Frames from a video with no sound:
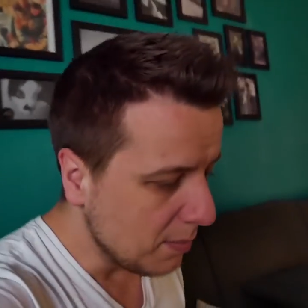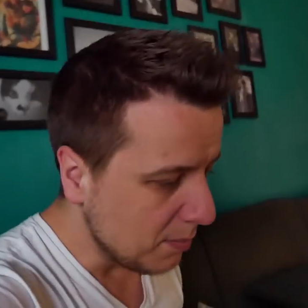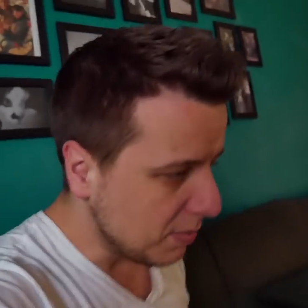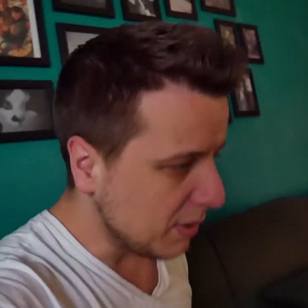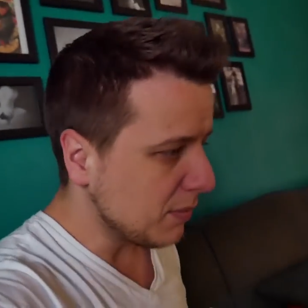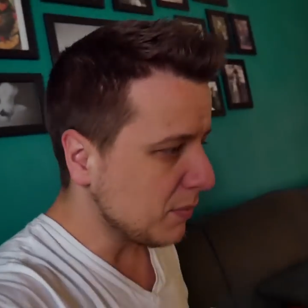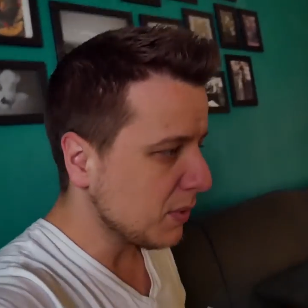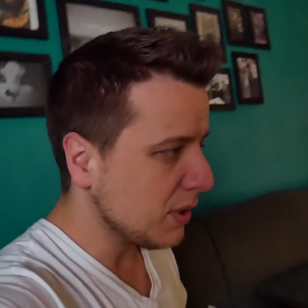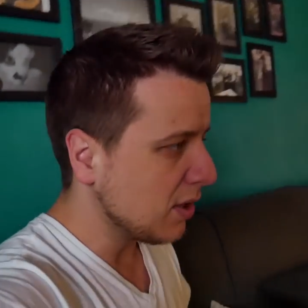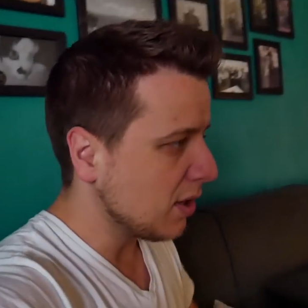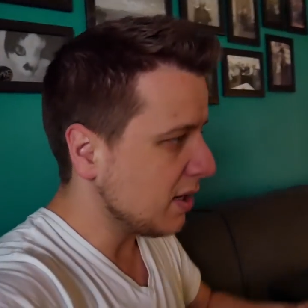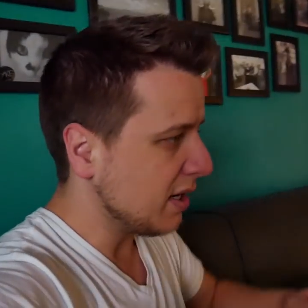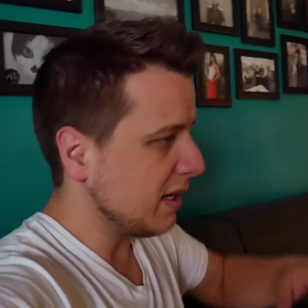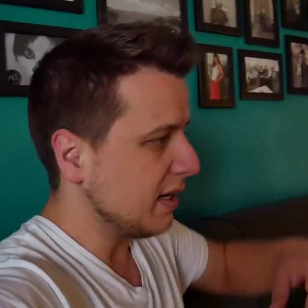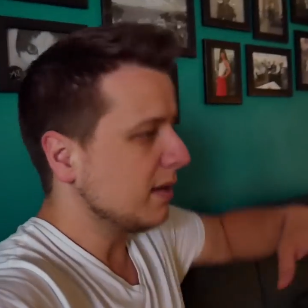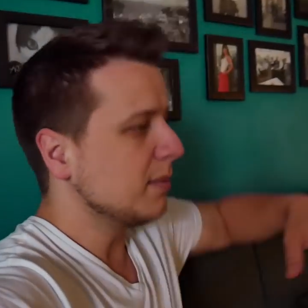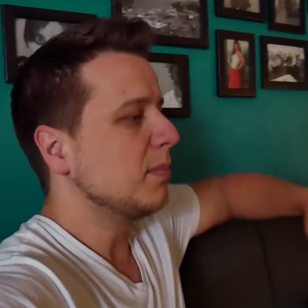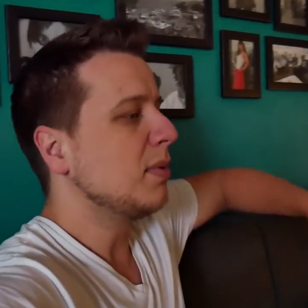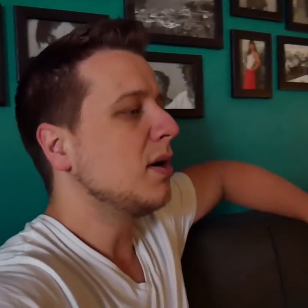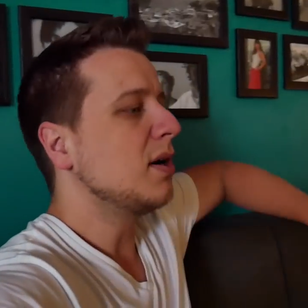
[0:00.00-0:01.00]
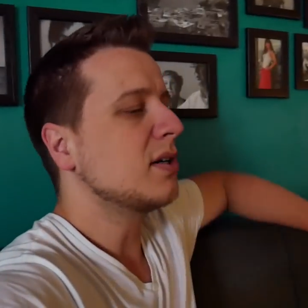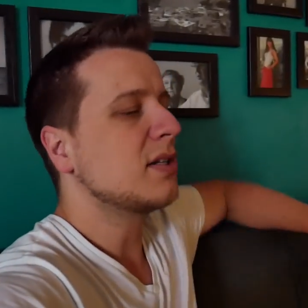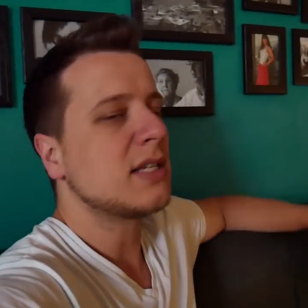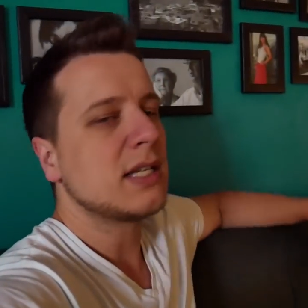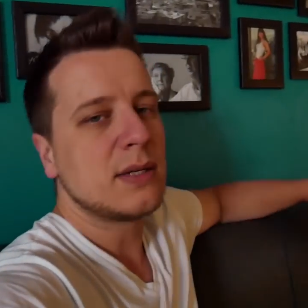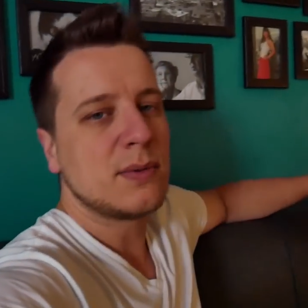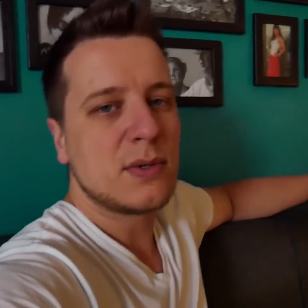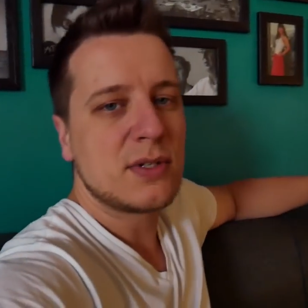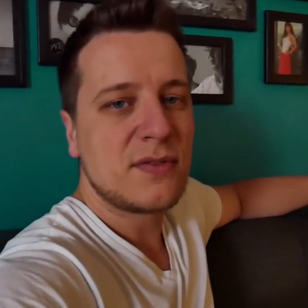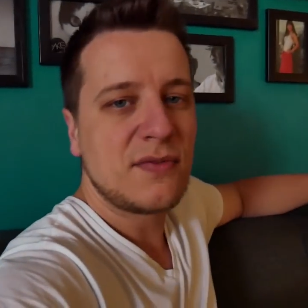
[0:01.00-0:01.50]
But we got it in a box
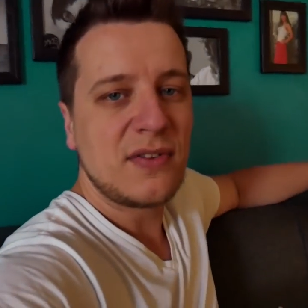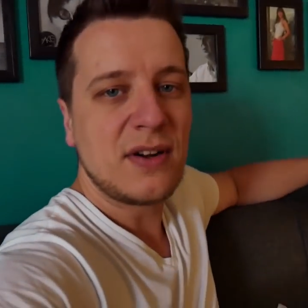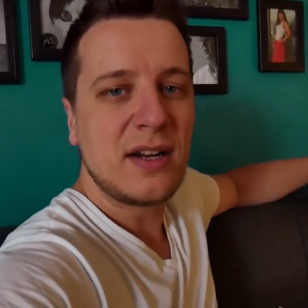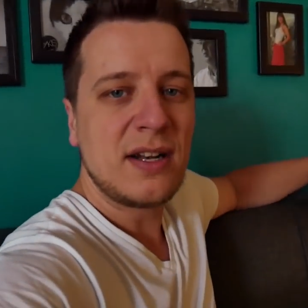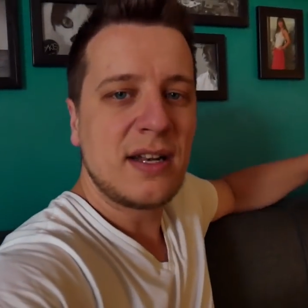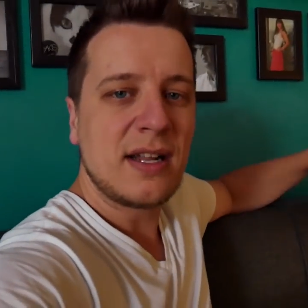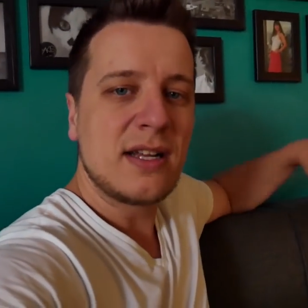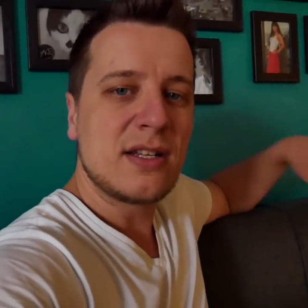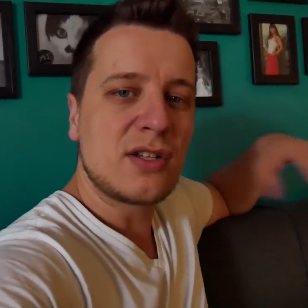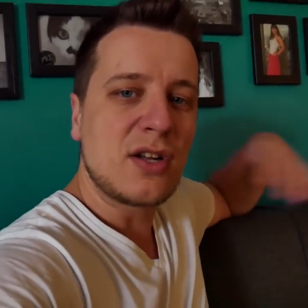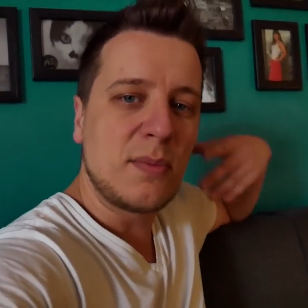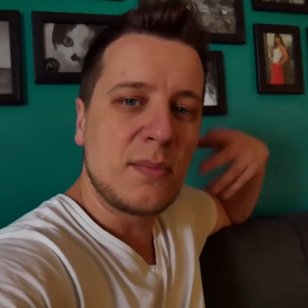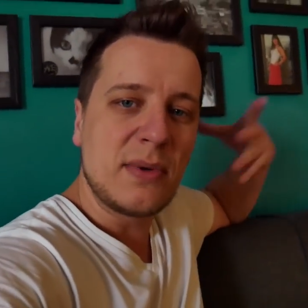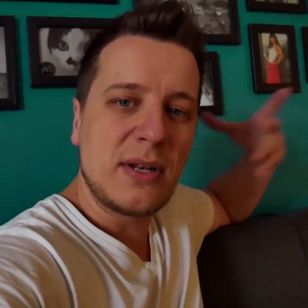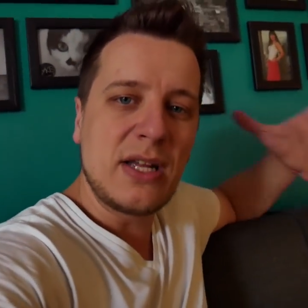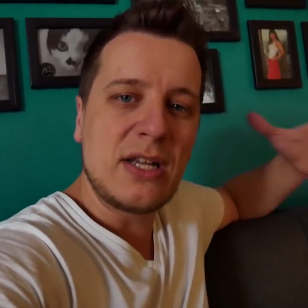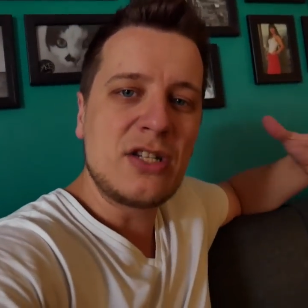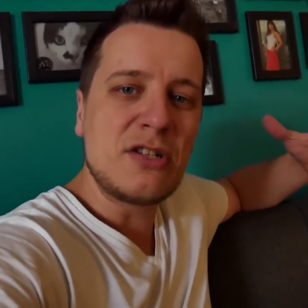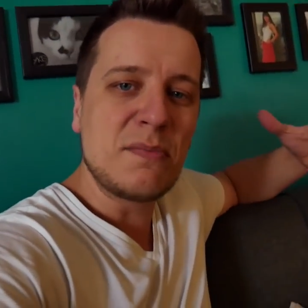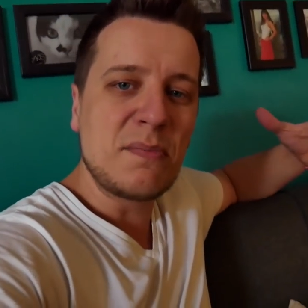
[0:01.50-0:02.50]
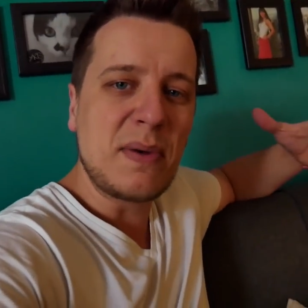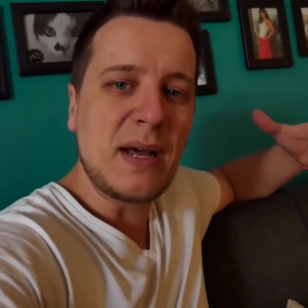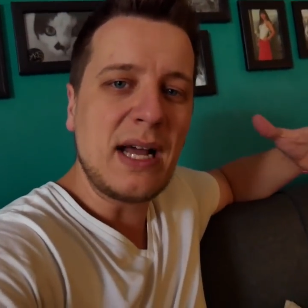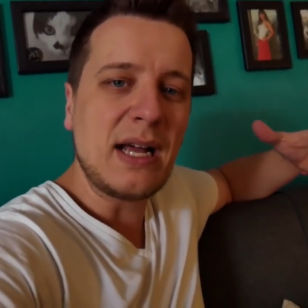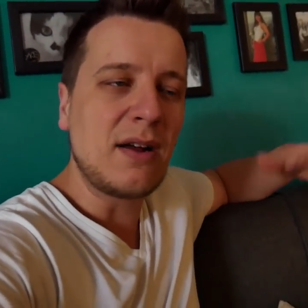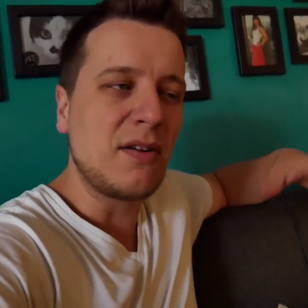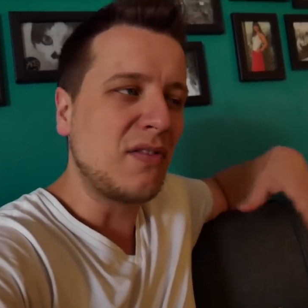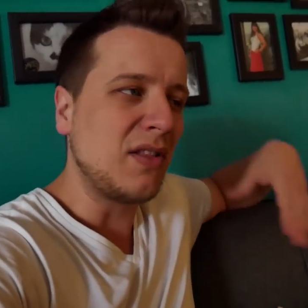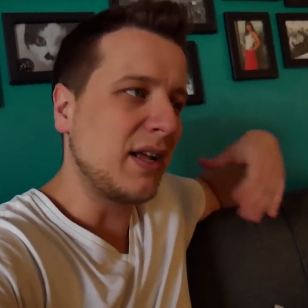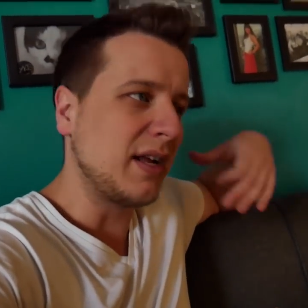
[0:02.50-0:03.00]
and it was a very nice combination
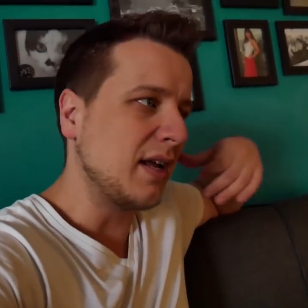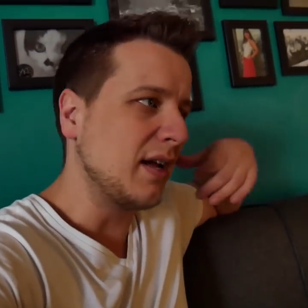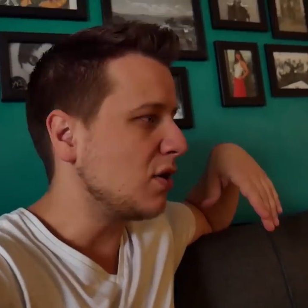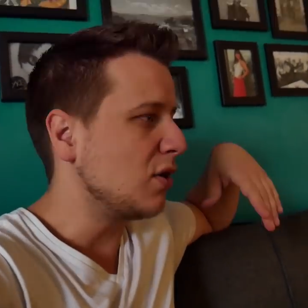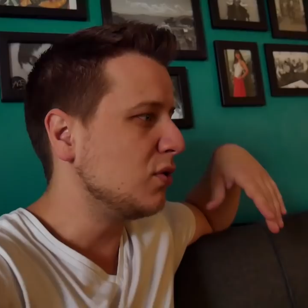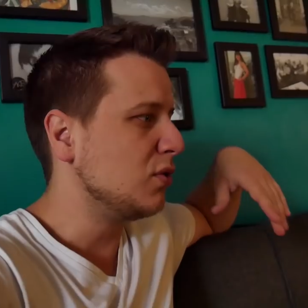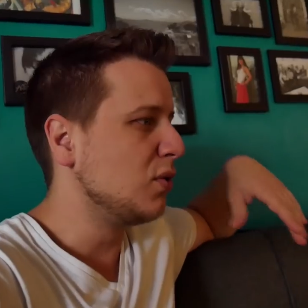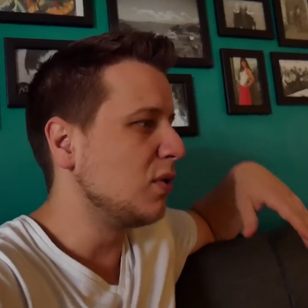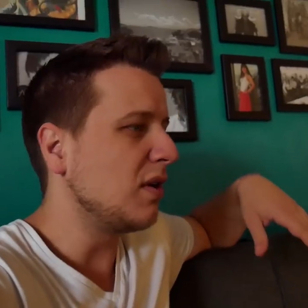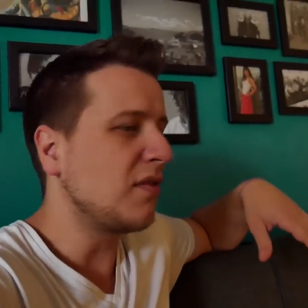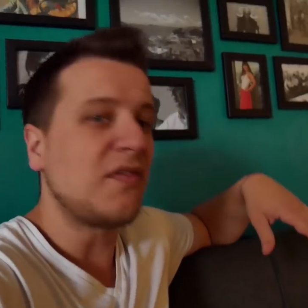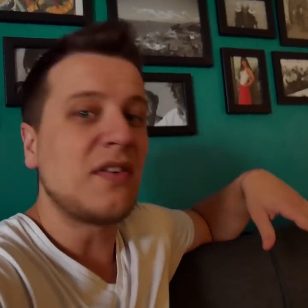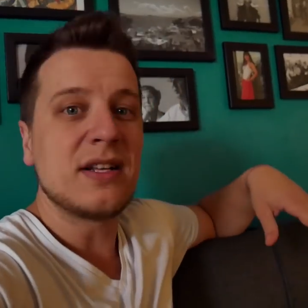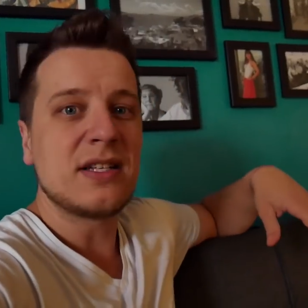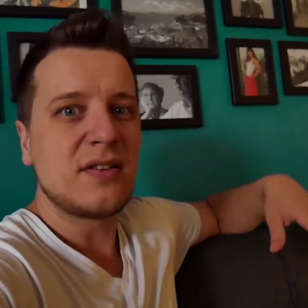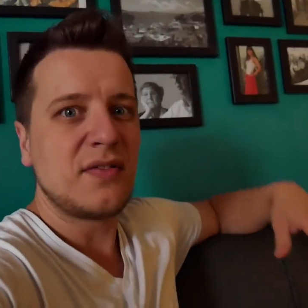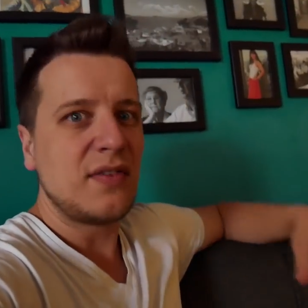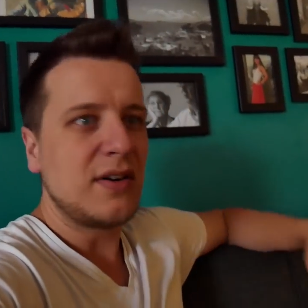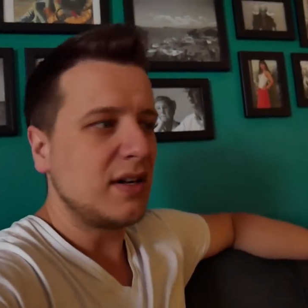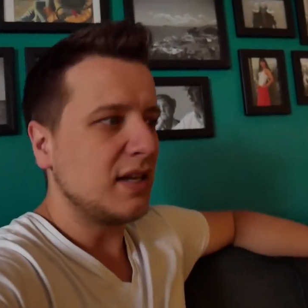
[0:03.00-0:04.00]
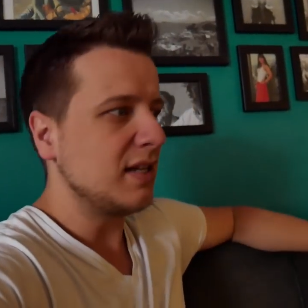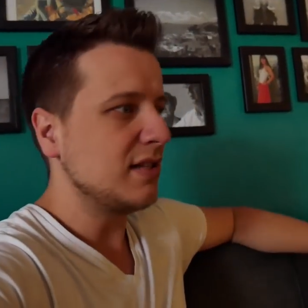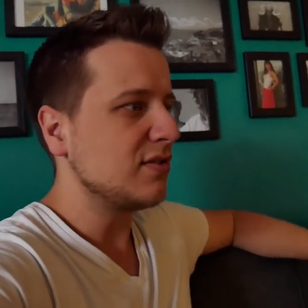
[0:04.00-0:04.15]
pack of like a... Oh, Derek finds it very